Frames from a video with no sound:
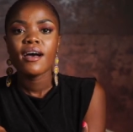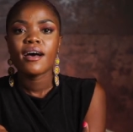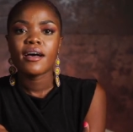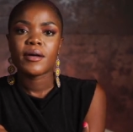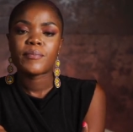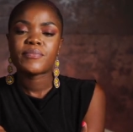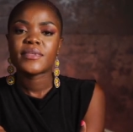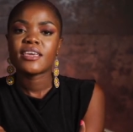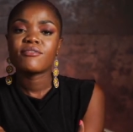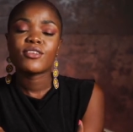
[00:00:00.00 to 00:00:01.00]
Um,
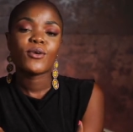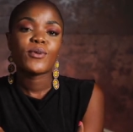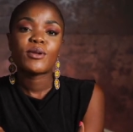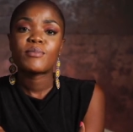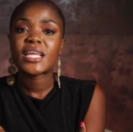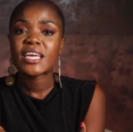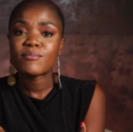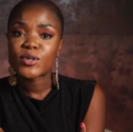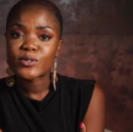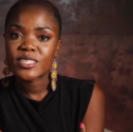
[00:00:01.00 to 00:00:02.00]
if you don't want to play
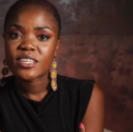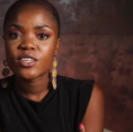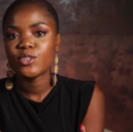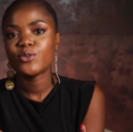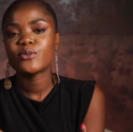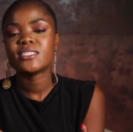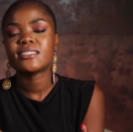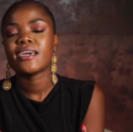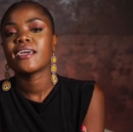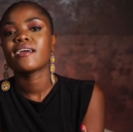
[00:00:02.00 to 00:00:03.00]
music, you could
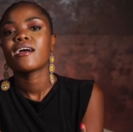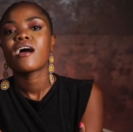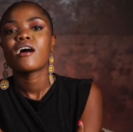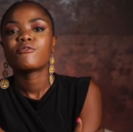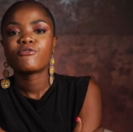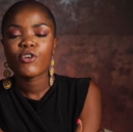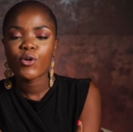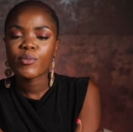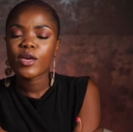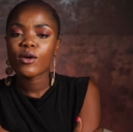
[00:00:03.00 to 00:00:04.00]
say
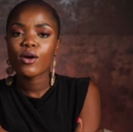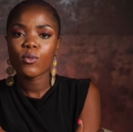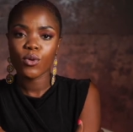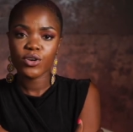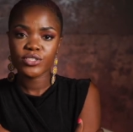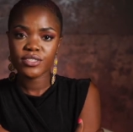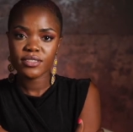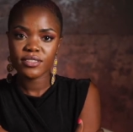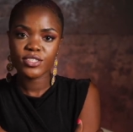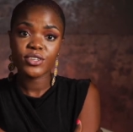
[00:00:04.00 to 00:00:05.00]
affirming words
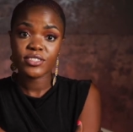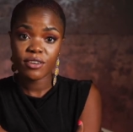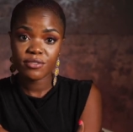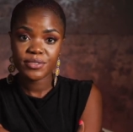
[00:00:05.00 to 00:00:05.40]
to yourself.